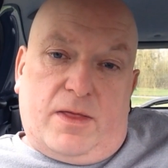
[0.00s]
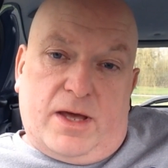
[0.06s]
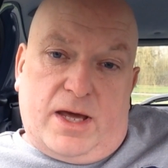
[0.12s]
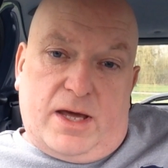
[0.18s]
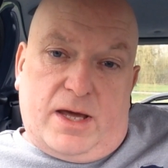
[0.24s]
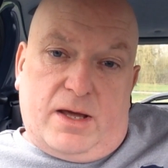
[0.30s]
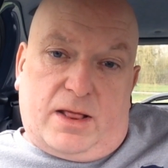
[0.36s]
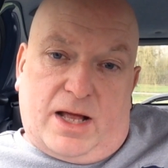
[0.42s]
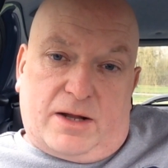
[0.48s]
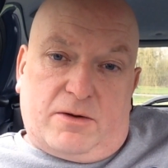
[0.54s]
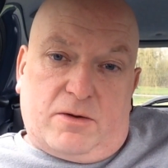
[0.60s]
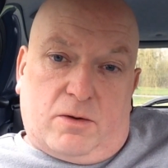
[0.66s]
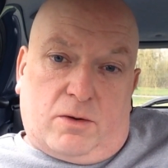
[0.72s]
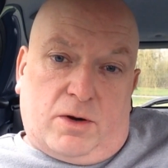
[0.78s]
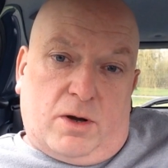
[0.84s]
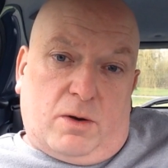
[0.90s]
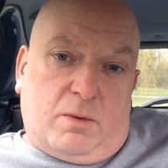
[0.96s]
the
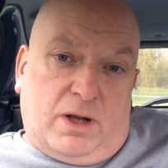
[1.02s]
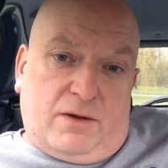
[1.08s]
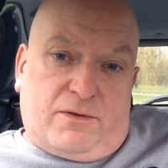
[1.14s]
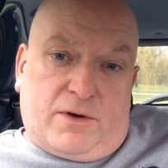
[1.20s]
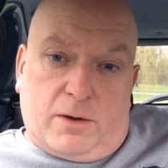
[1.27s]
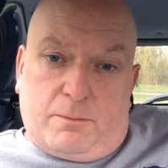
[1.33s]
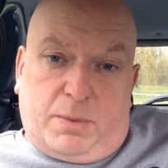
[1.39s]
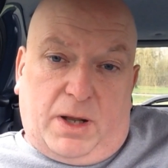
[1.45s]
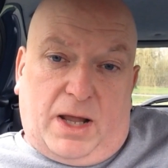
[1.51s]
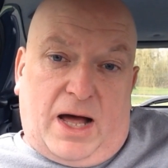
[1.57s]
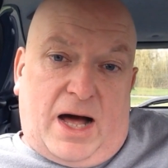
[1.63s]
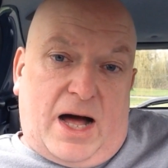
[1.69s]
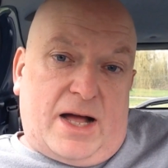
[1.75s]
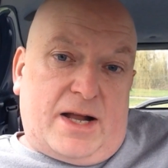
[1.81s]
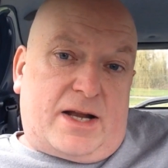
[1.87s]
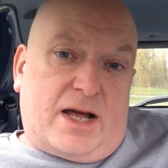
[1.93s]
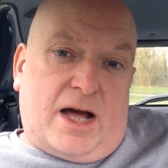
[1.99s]
landowner will have
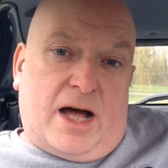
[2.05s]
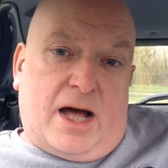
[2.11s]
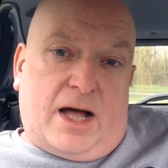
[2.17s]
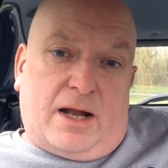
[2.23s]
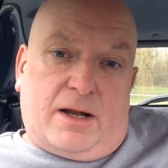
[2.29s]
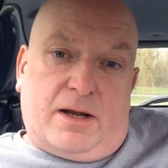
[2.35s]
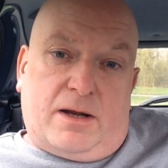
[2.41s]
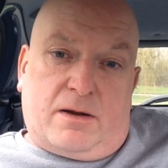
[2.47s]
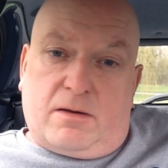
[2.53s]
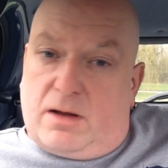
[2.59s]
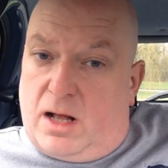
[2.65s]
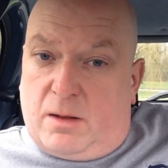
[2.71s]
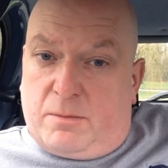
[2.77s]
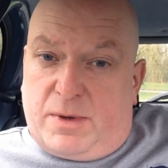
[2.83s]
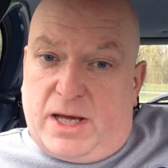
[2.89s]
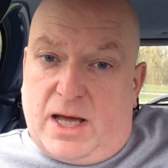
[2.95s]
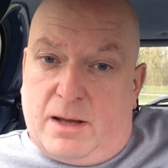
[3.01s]
complied and
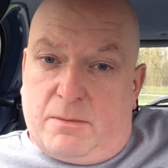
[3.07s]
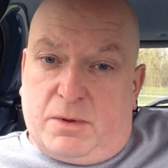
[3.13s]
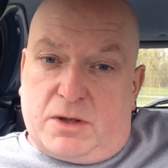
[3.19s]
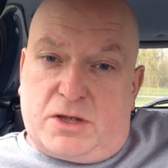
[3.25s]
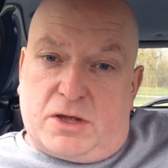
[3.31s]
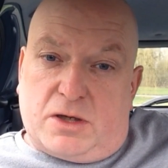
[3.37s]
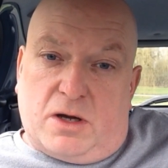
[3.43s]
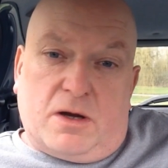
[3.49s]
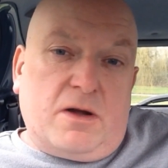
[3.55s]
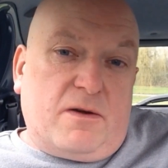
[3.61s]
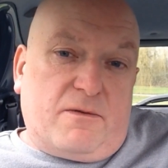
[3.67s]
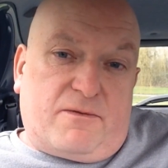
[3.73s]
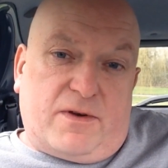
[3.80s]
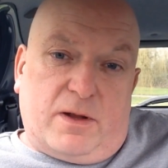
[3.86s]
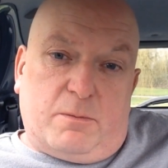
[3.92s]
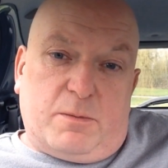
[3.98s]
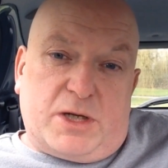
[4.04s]
I'll be able to
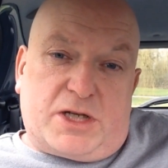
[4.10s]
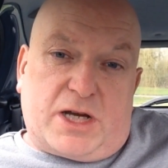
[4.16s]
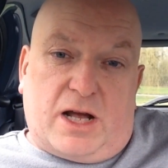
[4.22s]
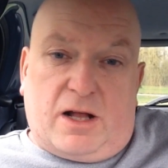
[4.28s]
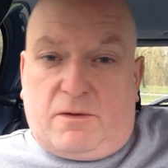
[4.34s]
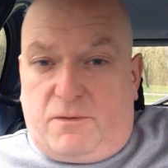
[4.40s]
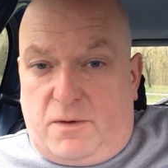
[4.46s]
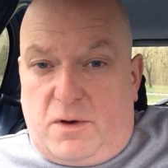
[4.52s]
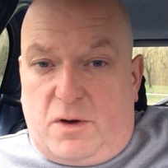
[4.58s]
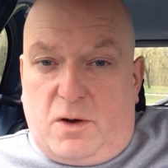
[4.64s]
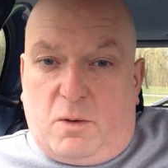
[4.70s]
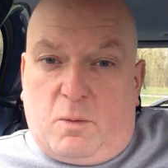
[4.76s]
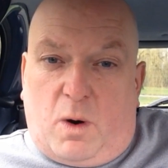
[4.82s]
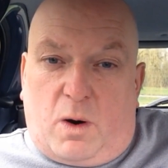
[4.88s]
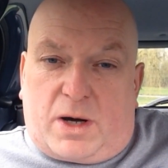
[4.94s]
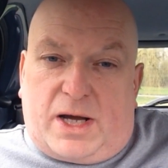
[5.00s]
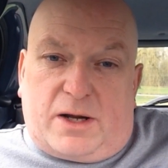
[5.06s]
film myself
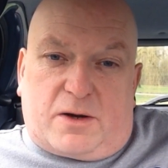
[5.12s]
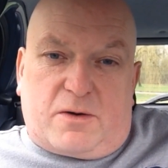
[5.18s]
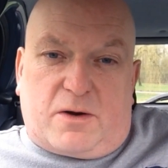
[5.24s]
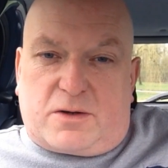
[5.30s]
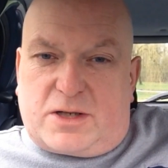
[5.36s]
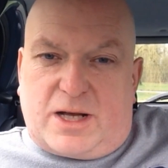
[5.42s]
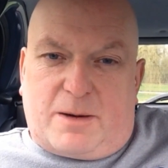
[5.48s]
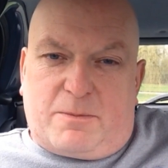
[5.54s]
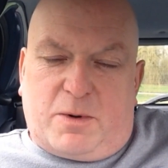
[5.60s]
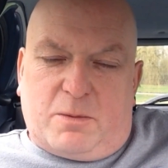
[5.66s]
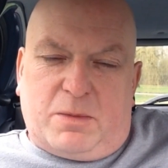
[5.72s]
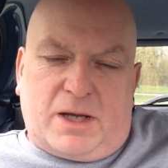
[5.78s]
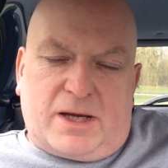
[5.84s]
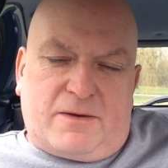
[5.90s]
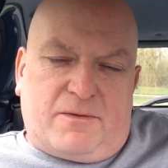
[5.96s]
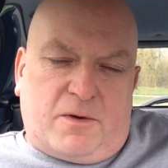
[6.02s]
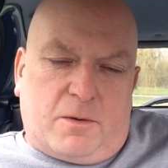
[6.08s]
walking across that
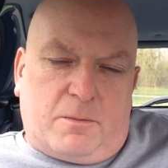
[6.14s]
public